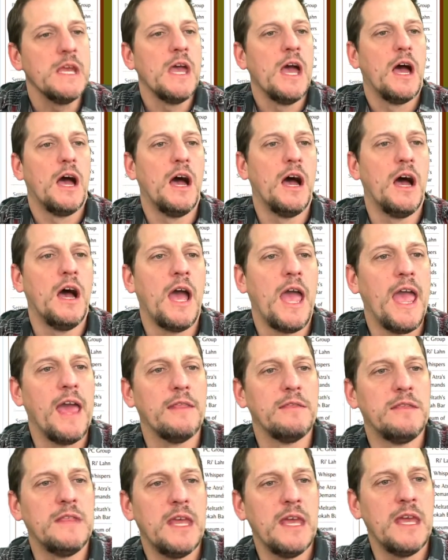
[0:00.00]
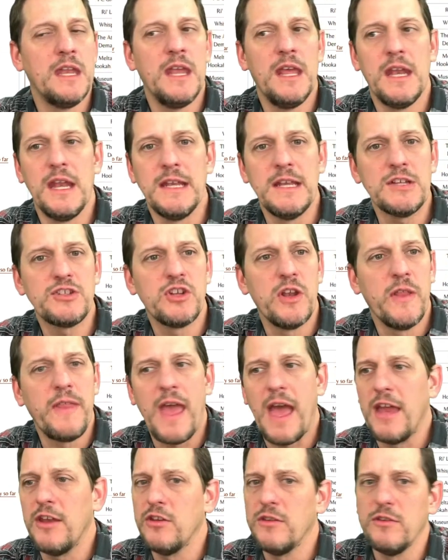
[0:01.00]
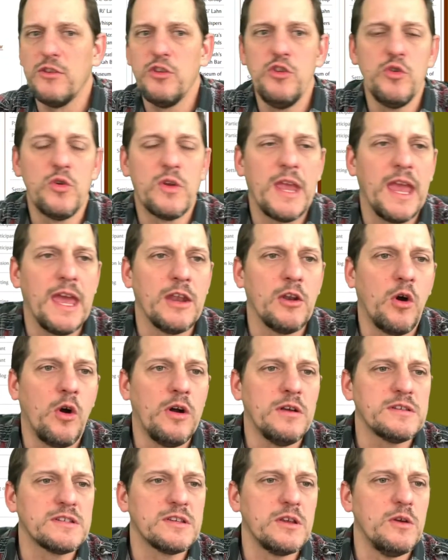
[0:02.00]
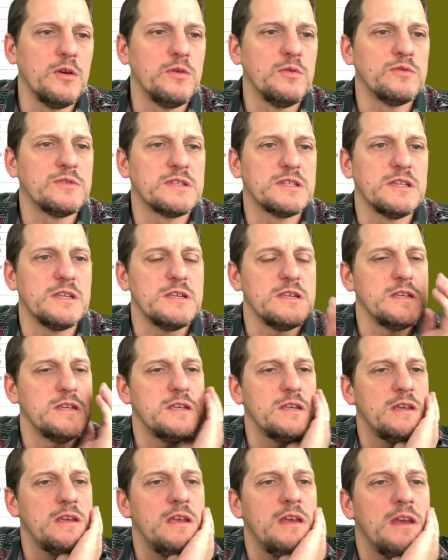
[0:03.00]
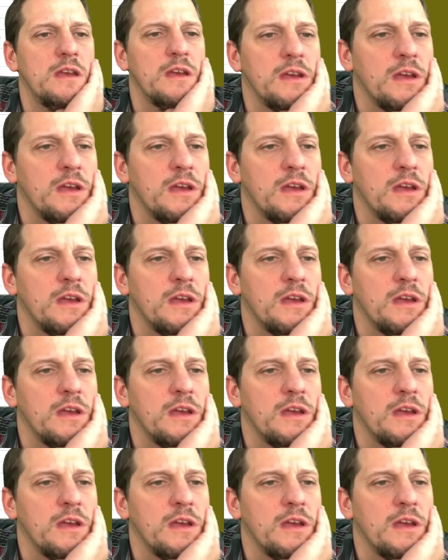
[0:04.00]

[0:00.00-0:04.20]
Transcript: And then in addition to that, you can also see